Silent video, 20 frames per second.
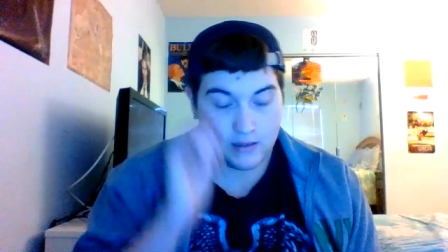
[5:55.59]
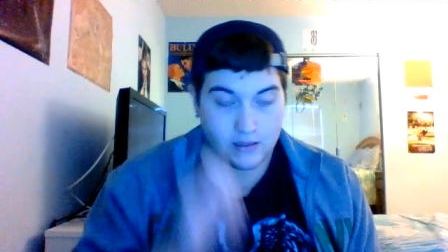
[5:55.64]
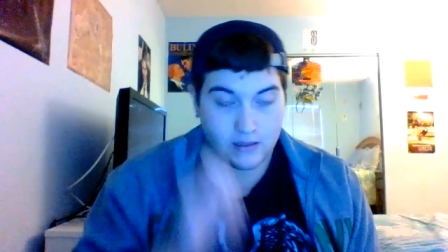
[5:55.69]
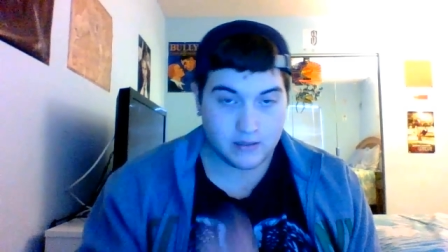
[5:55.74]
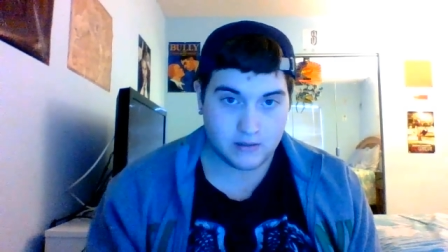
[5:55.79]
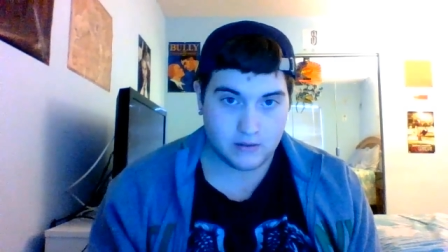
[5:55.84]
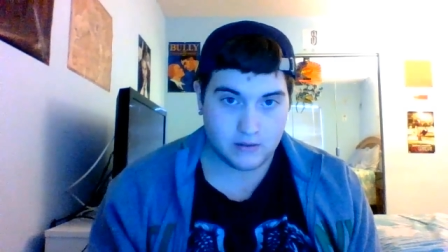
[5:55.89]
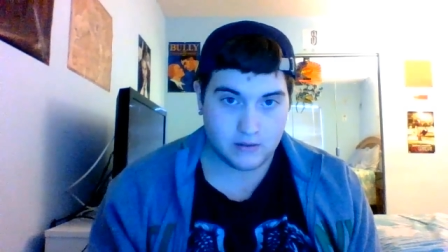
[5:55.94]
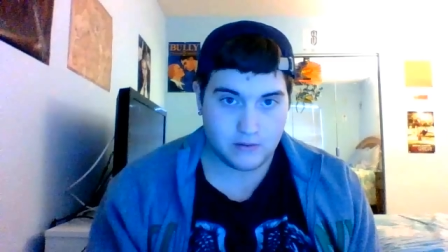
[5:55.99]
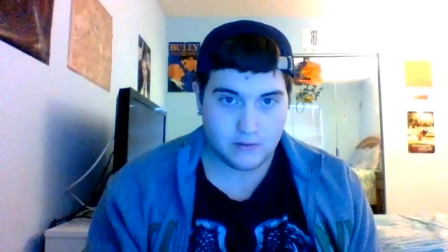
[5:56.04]

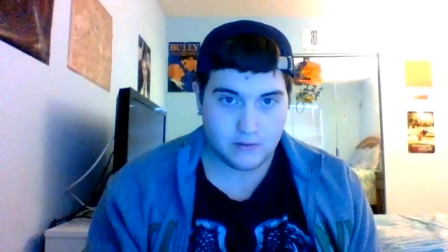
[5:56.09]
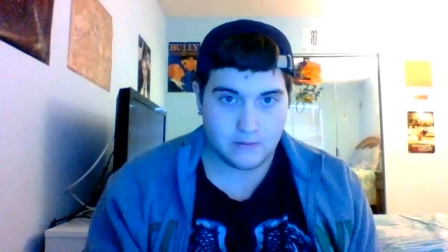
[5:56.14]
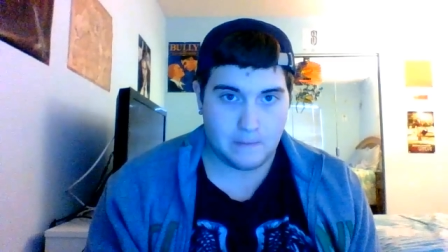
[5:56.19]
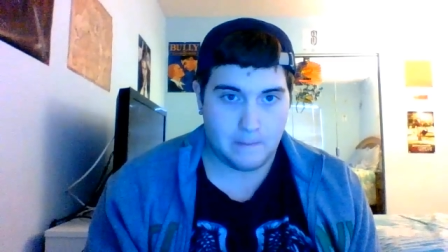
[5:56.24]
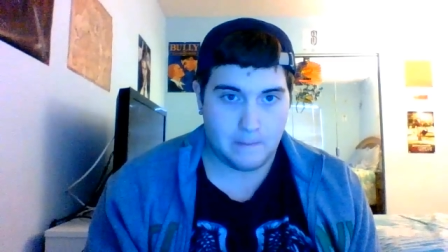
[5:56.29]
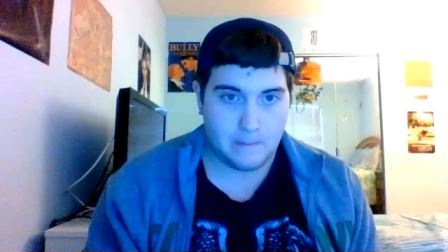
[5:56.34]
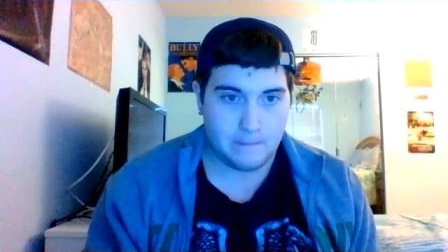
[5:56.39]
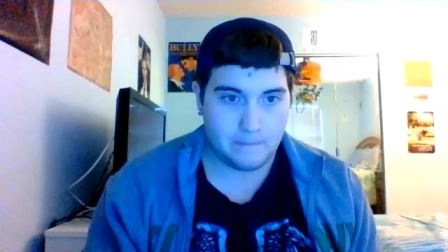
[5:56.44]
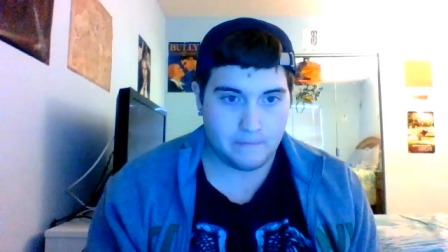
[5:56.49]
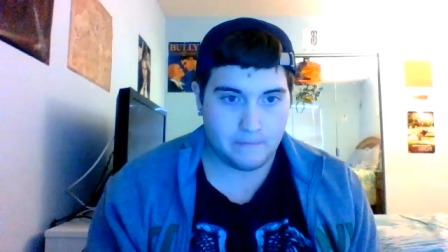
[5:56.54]
So,
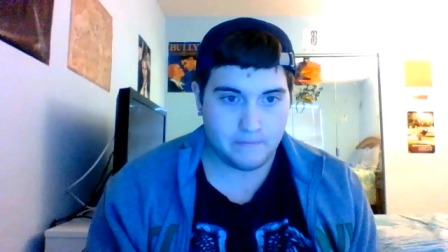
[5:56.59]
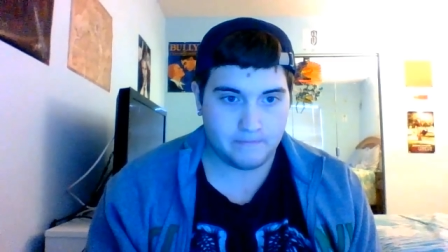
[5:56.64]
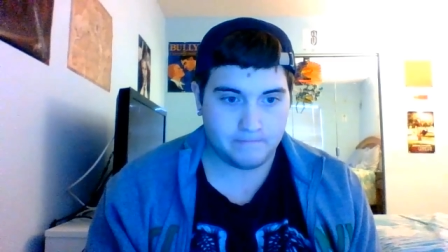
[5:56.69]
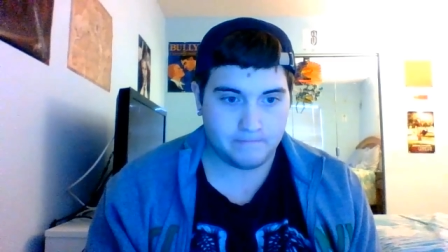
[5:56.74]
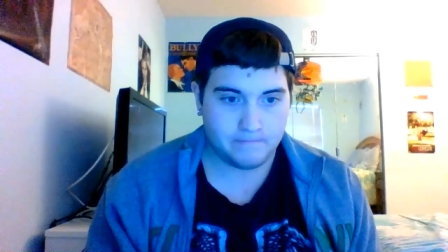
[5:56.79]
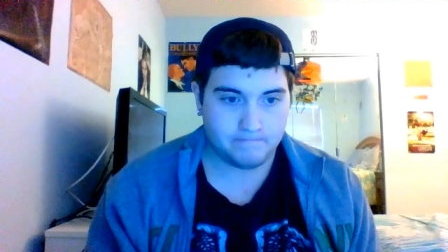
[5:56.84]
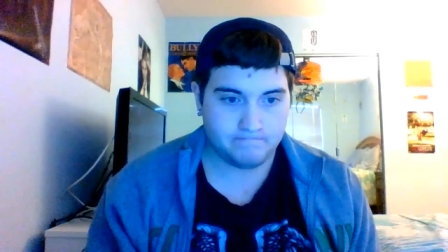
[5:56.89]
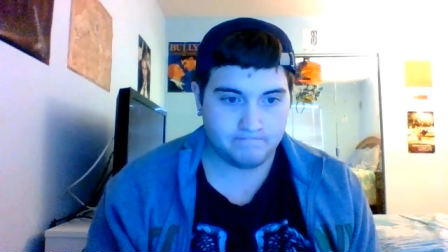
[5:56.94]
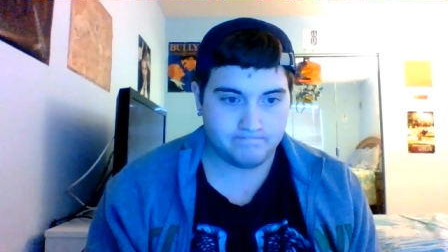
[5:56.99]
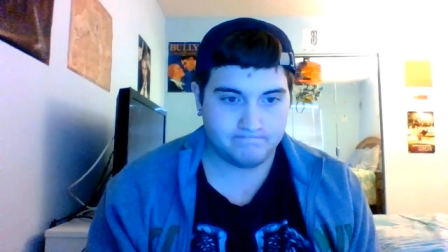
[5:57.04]

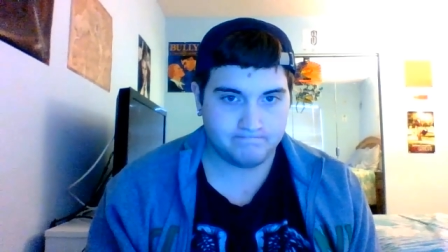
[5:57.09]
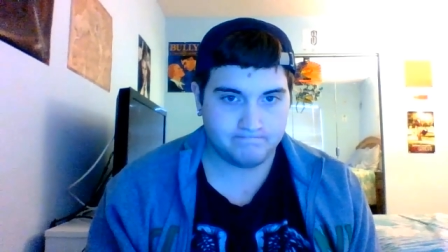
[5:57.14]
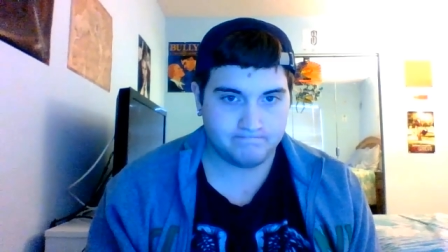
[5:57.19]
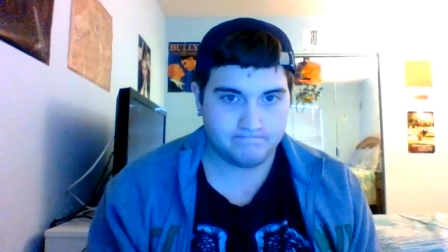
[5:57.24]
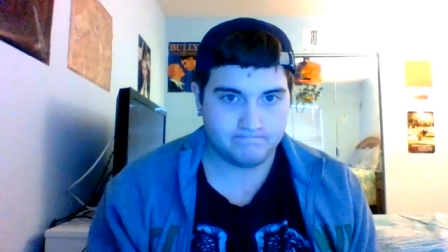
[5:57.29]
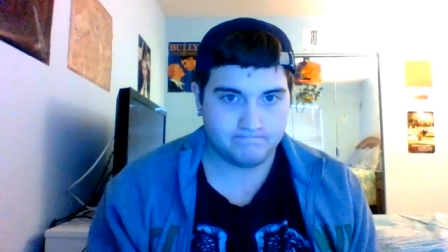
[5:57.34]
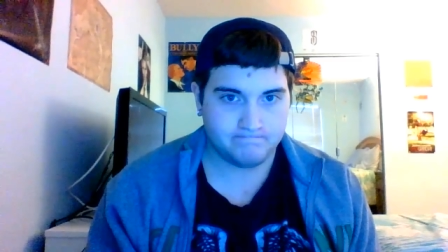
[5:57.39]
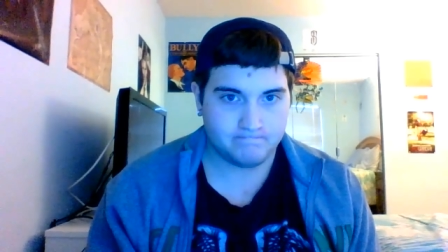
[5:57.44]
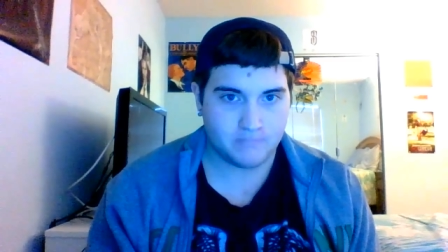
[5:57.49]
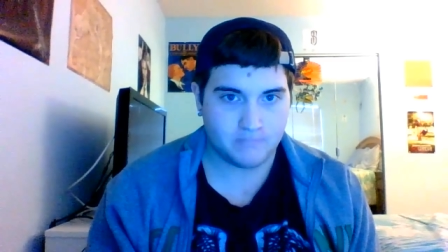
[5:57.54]

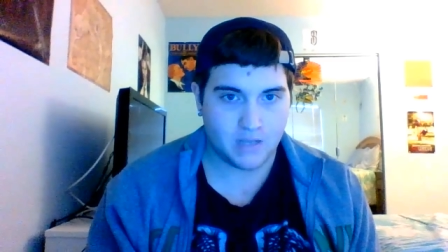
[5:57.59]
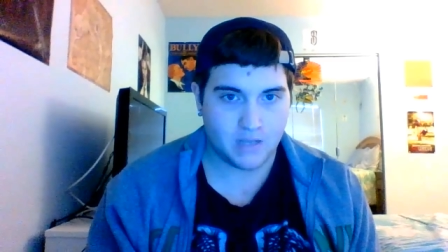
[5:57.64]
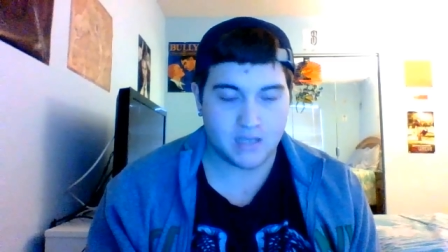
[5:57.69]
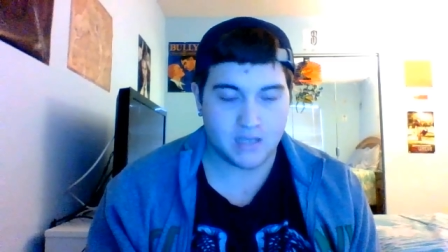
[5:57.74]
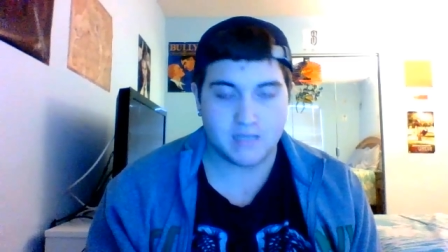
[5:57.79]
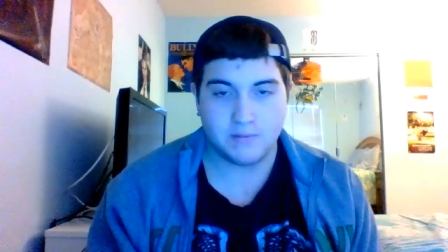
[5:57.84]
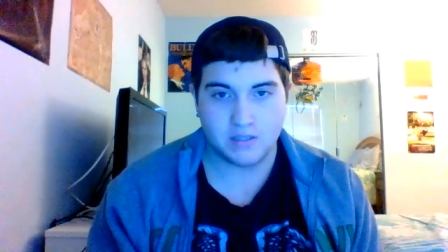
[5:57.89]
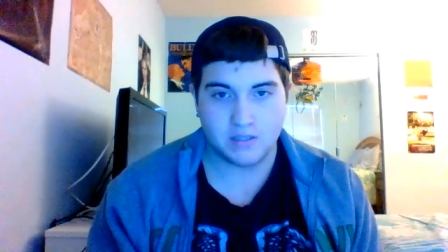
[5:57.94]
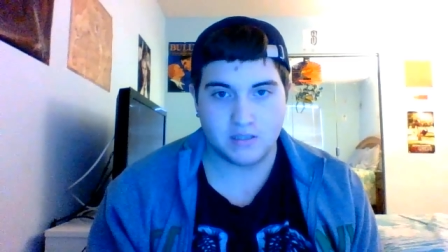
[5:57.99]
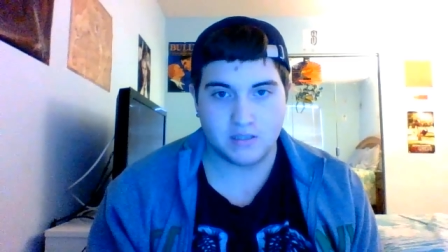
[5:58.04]
and
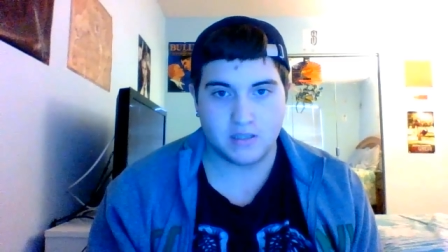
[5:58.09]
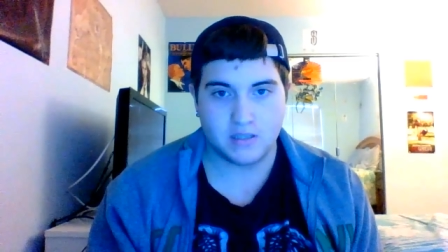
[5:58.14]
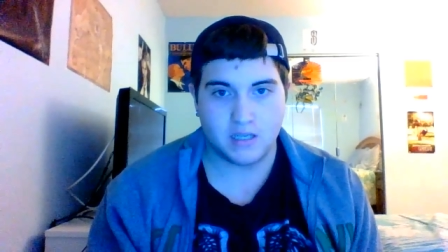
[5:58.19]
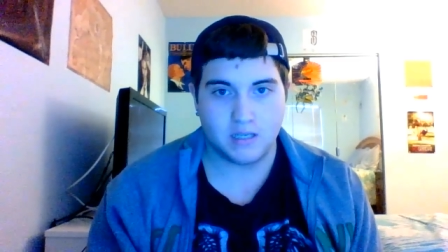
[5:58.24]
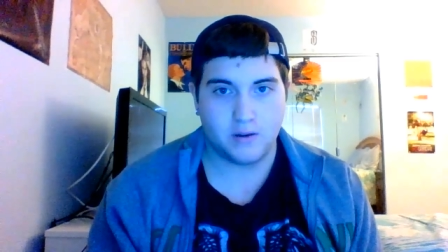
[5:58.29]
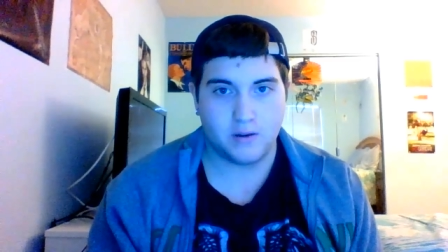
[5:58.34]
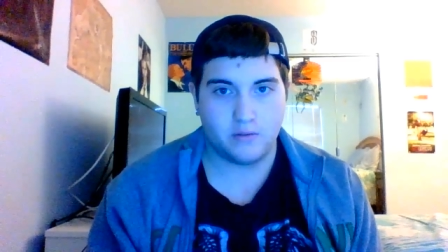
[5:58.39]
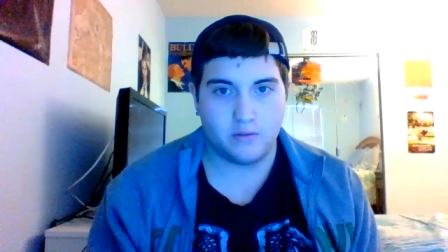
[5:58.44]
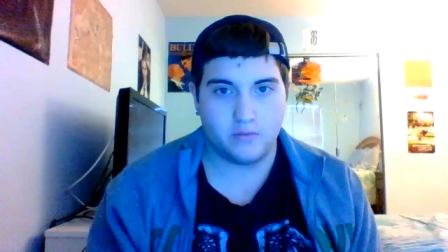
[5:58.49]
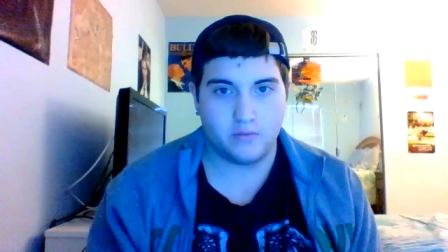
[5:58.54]
especially talked
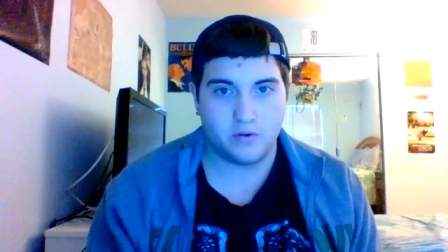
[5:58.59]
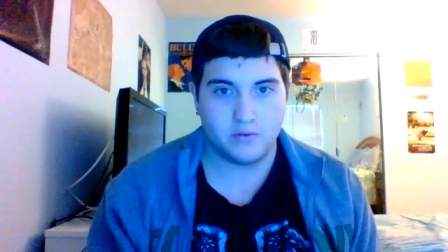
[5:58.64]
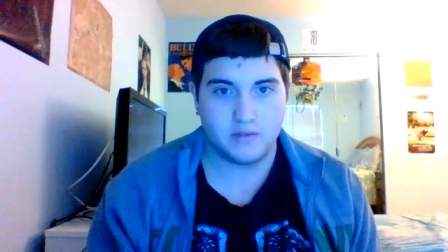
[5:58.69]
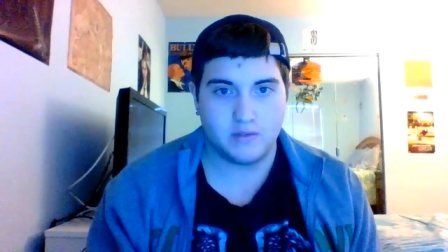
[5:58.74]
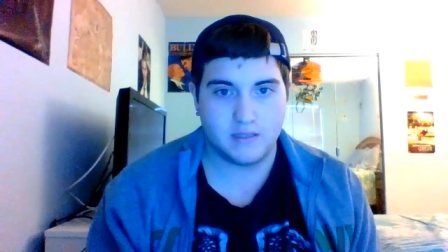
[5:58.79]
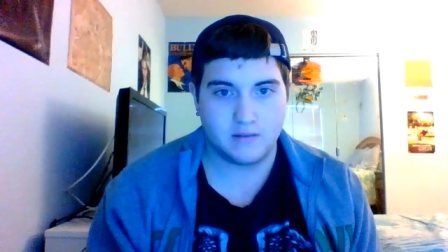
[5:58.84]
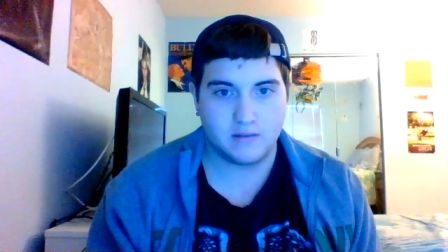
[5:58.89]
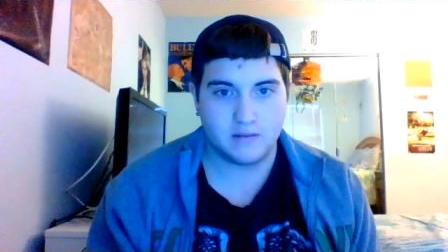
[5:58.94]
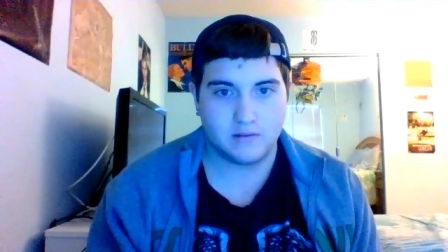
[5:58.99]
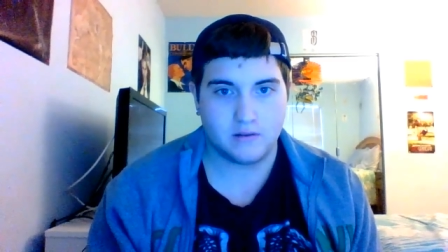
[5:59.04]
about
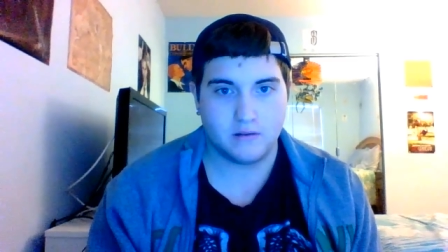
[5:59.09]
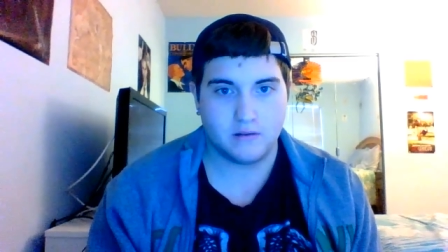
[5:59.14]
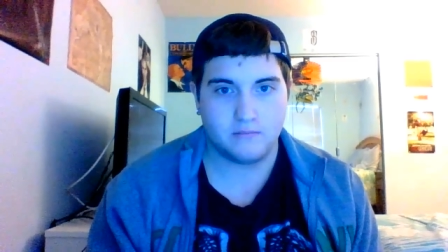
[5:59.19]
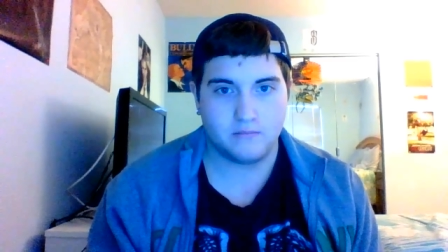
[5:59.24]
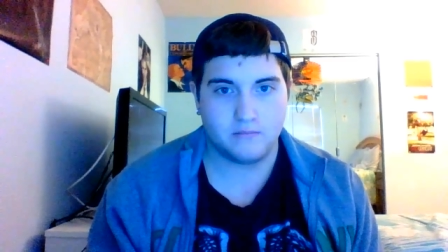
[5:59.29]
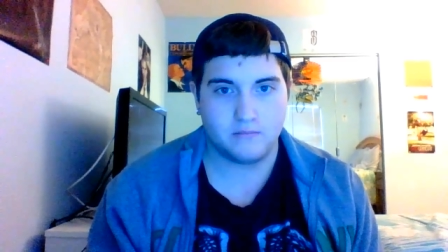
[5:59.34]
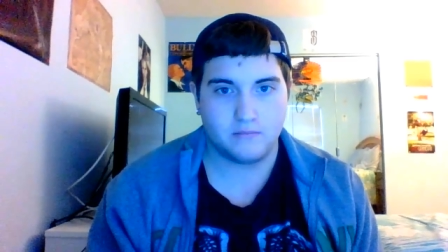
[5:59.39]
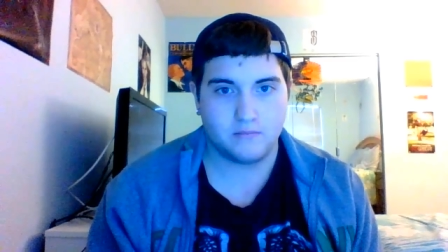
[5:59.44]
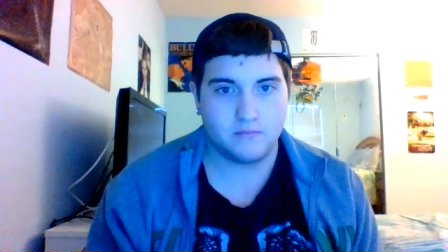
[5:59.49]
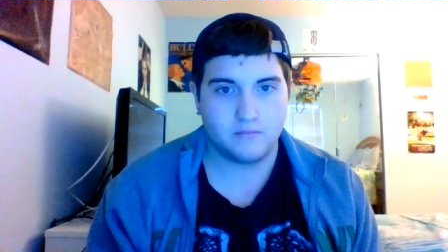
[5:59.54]
Rhodes' um,